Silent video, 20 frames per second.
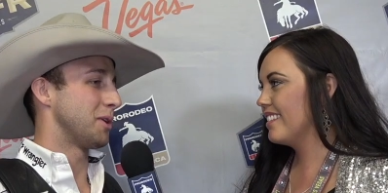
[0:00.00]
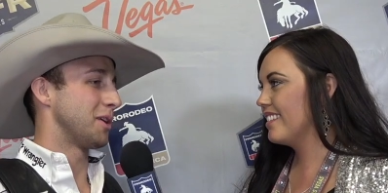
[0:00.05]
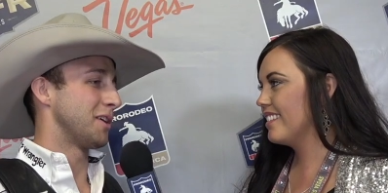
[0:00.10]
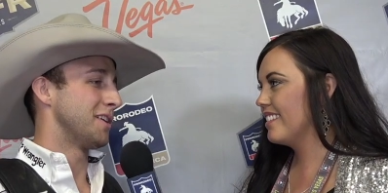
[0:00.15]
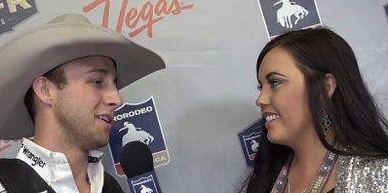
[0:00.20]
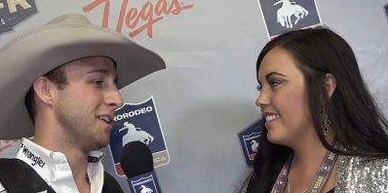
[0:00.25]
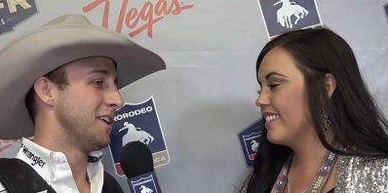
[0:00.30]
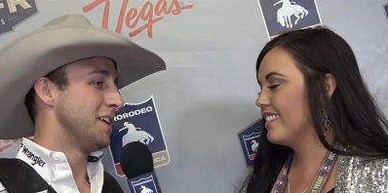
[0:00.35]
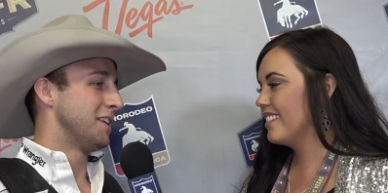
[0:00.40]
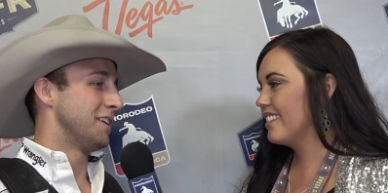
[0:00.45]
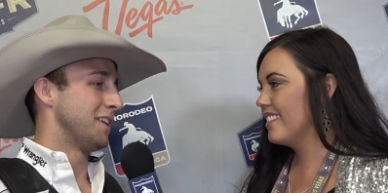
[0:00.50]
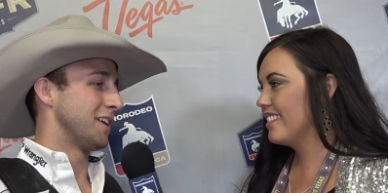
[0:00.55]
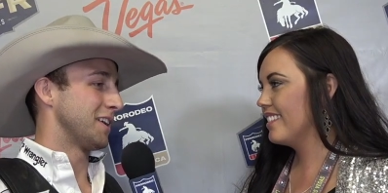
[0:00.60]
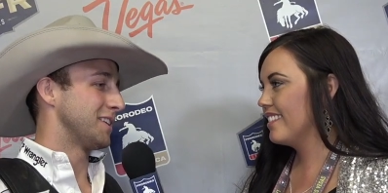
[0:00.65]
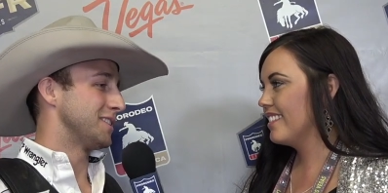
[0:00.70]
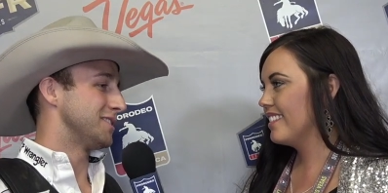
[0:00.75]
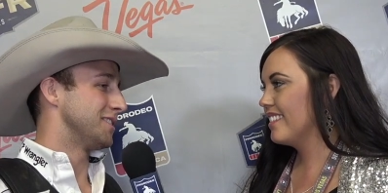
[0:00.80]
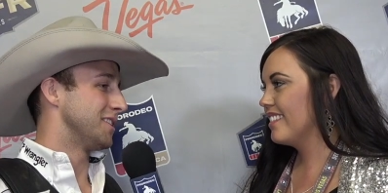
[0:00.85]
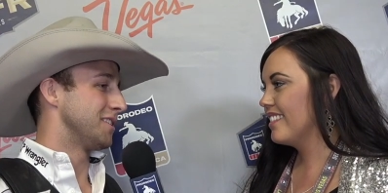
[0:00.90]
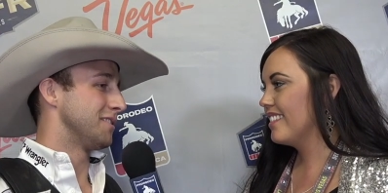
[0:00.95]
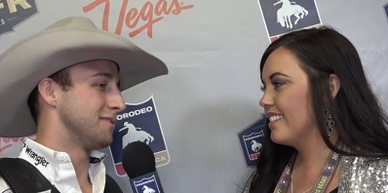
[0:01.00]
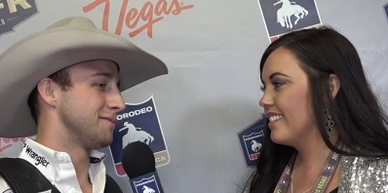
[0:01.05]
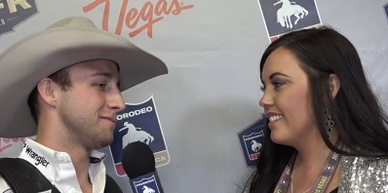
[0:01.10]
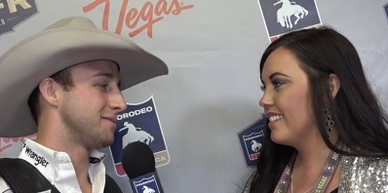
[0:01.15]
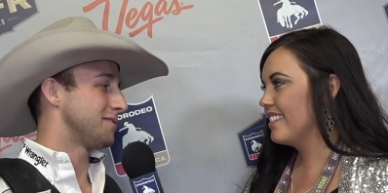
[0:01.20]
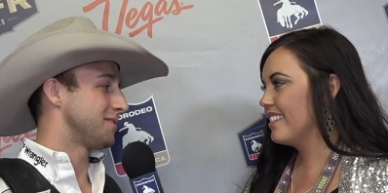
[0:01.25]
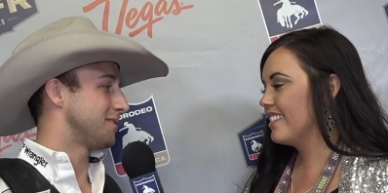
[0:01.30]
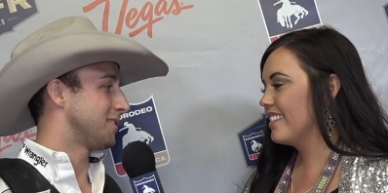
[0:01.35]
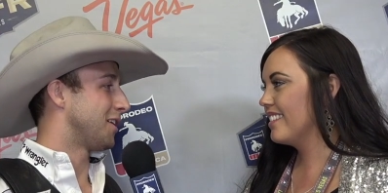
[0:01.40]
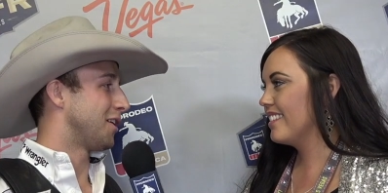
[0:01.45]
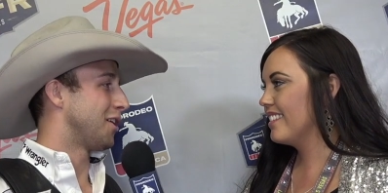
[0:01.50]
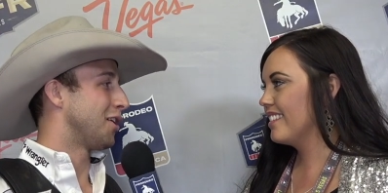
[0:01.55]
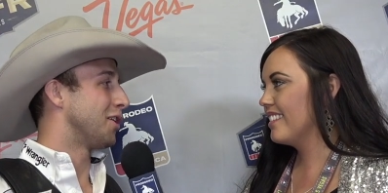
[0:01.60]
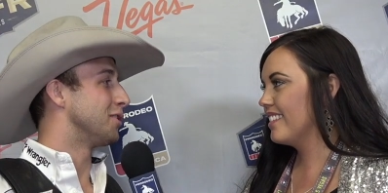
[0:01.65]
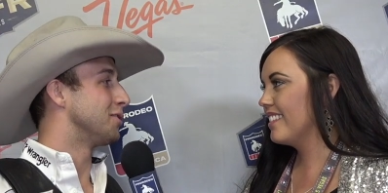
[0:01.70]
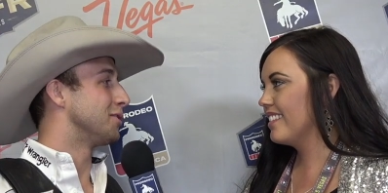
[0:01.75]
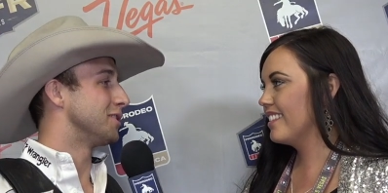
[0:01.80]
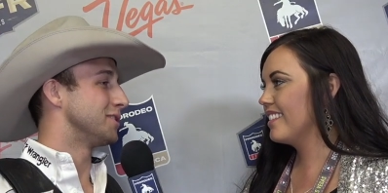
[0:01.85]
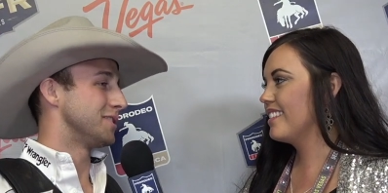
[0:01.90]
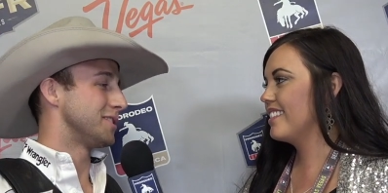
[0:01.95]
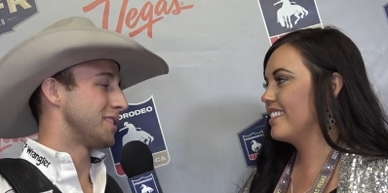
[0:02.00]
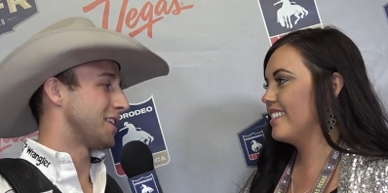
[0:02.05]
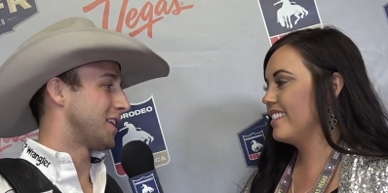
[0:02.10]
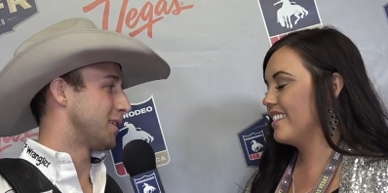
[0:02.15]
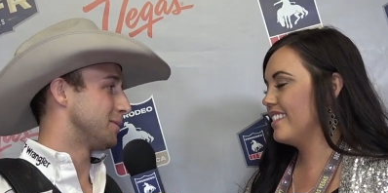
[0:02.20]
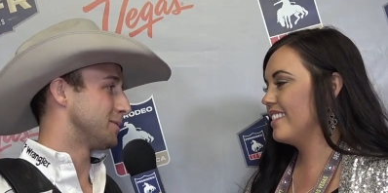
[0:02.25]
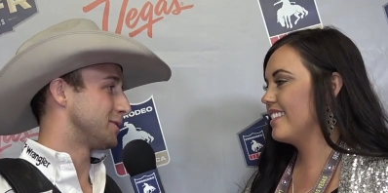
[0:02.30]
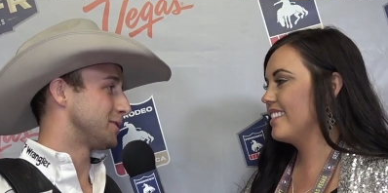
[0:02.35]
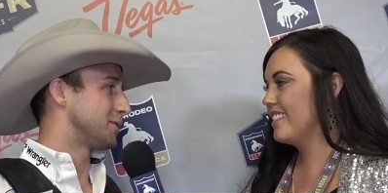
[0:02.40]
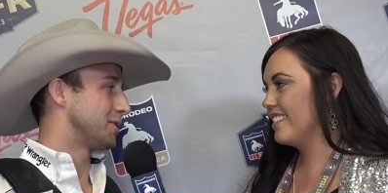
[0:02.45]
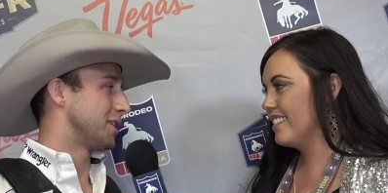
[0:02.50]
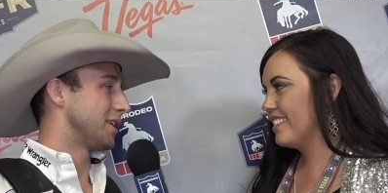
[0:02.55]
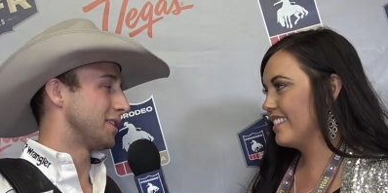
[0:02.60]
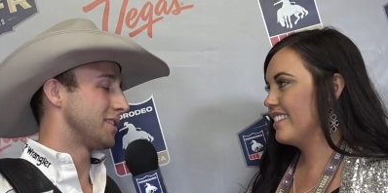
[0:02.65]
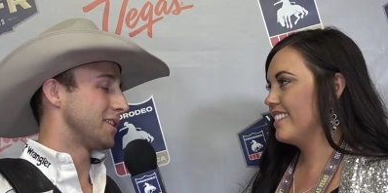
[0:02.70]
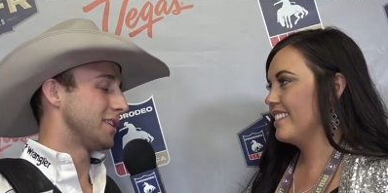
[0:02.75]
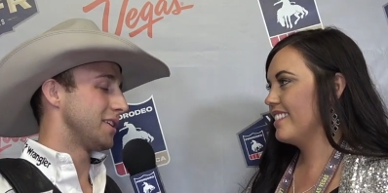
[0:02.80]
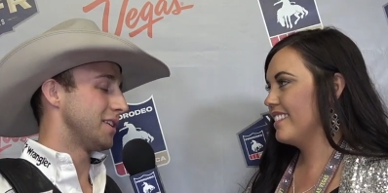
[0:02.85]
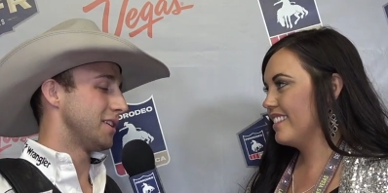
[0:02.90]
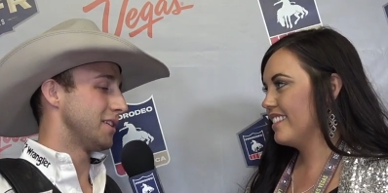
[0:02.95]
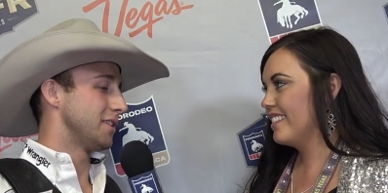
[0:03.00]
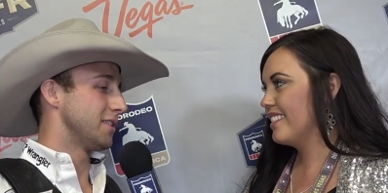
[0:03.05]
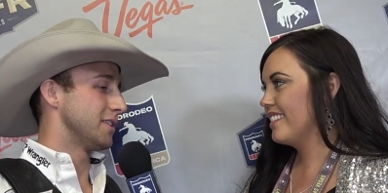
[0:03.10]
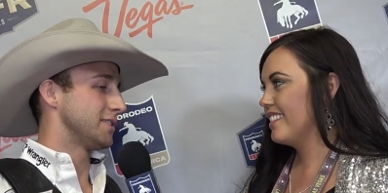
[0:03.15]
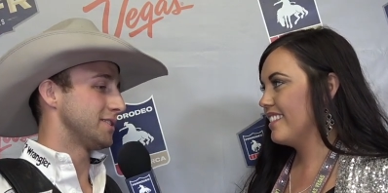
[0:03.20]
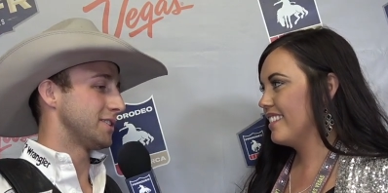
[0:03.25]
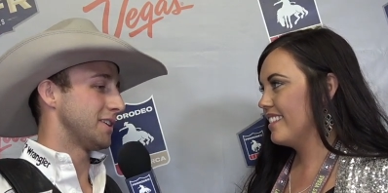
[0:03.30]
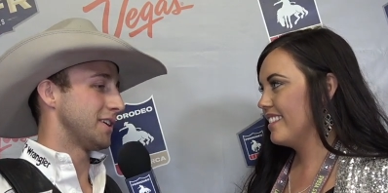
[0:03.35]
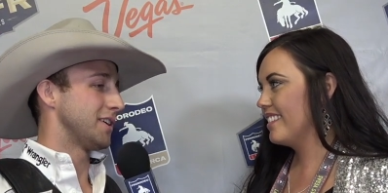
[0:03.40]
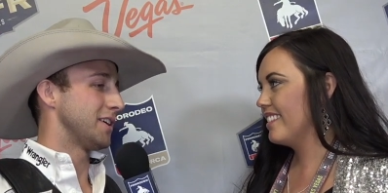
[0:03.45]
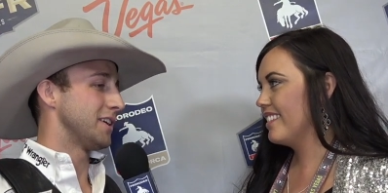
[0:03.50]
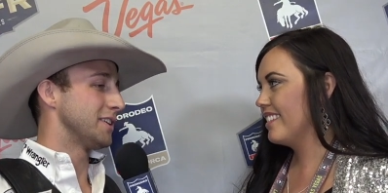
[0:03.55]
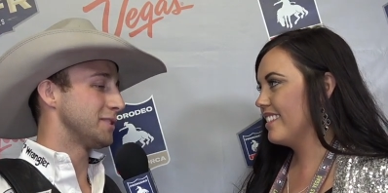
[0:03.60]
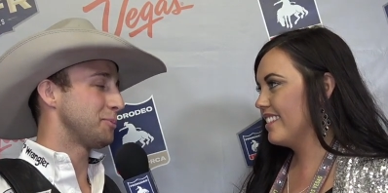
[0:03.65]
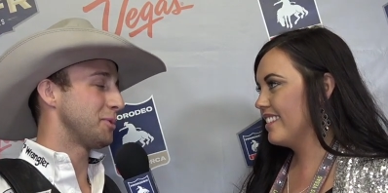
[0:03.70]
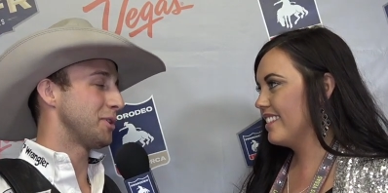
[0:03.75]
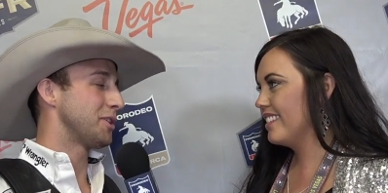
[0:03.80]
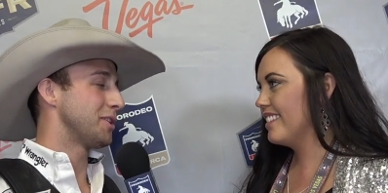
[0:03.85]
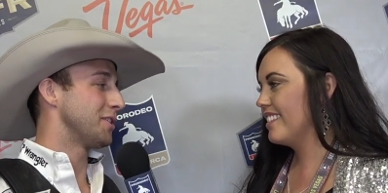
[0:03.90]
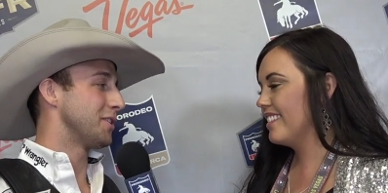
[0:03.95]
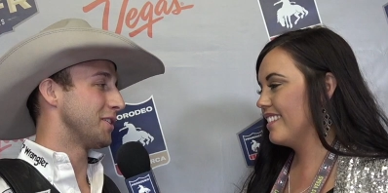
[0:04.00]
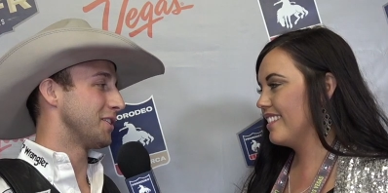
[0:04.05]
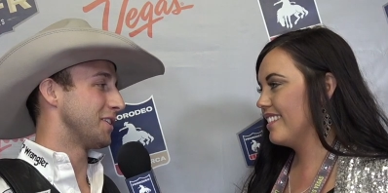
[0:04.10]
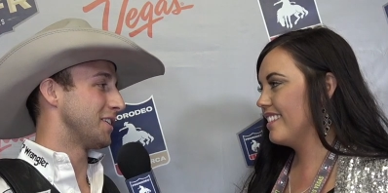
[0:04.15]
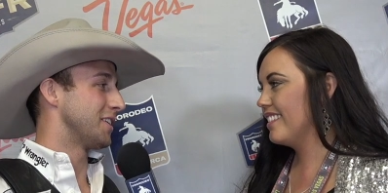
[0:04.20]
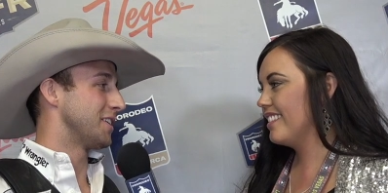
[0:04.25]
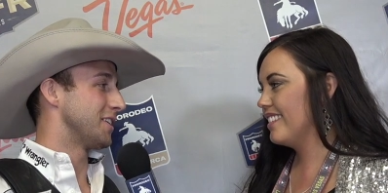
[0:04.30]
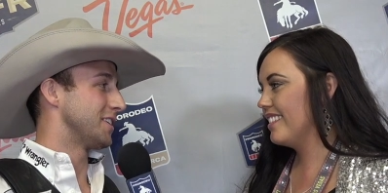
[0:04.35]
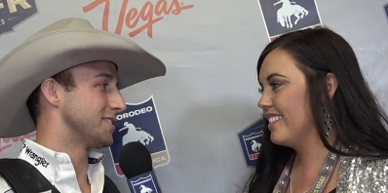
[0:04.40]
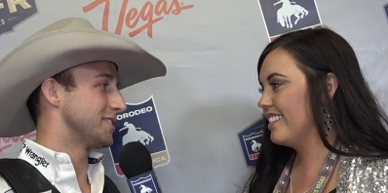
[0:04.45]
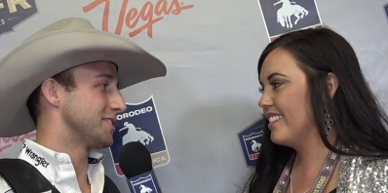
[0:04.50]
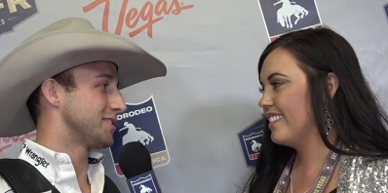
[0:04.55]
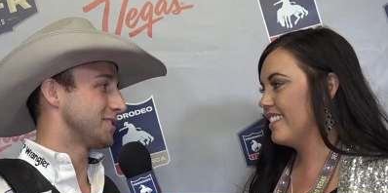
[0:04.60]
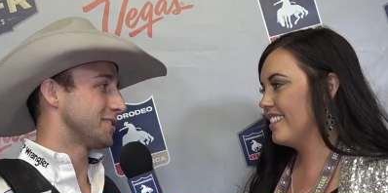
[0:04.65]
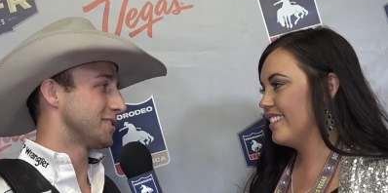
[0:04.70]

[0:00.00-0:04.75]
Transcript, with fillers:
Speaker 1: uh, like he's done hundreds of times throughout the year, it's uh, it's pretty good, and it is. It's